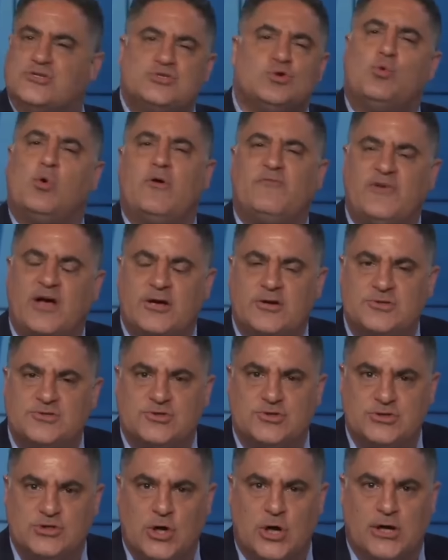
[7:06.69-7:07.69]
what values are
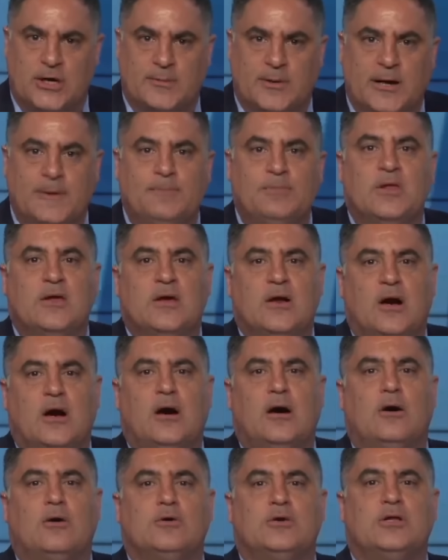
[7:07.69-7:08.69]
you talking about?
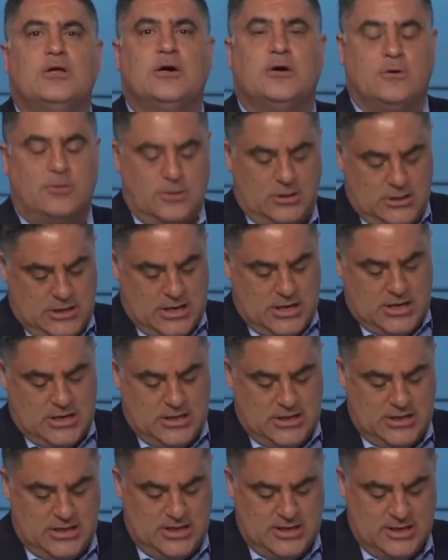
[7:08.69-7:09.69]
Oh, you know, uh,
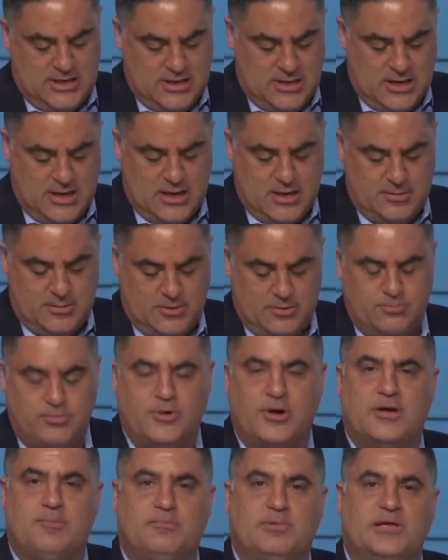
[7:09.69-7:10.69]
he uh,
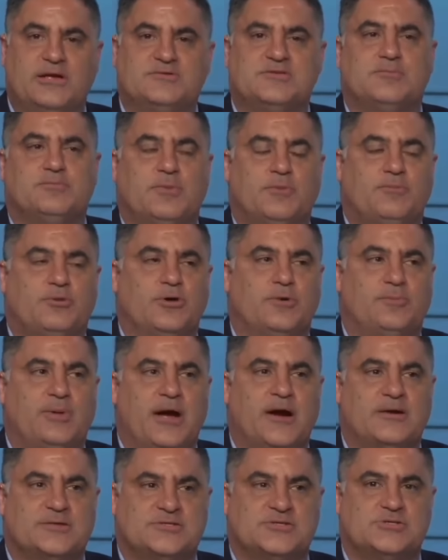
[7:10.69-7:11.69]
put, believes in putting
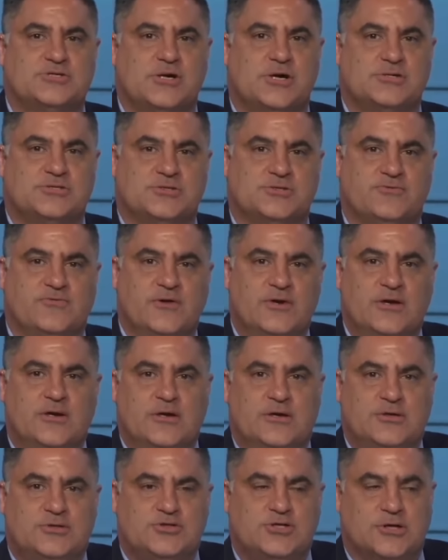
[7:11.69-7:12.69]
parents in charge of
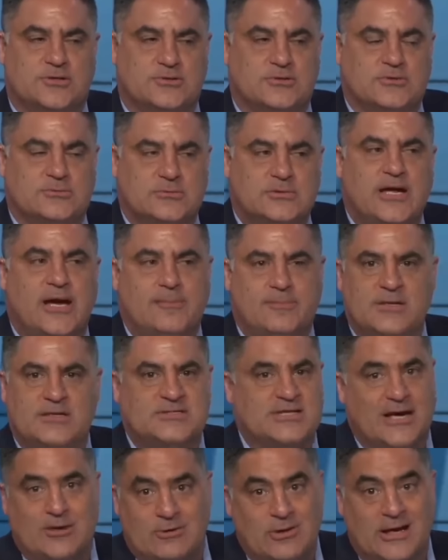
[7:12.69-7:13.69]
children. That means
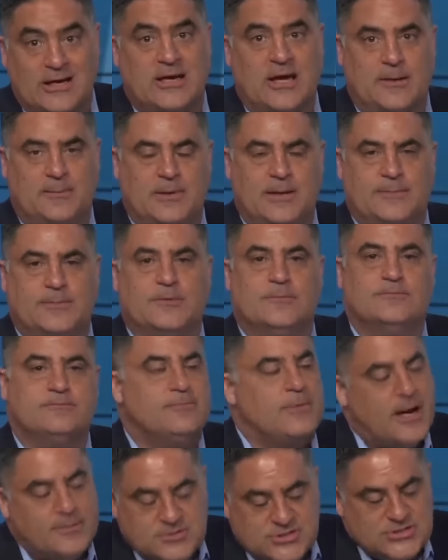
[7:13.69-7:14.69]
I don't like gay people.
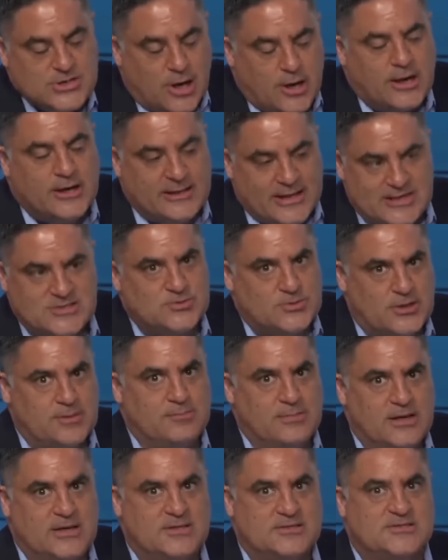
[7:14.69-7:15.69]
I'm sorry, that's what
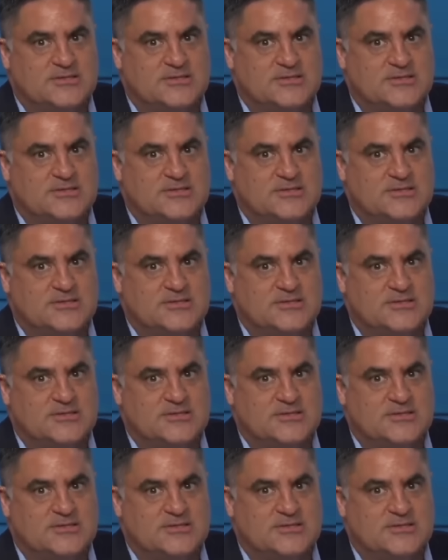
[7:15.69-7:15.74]
no, it means. that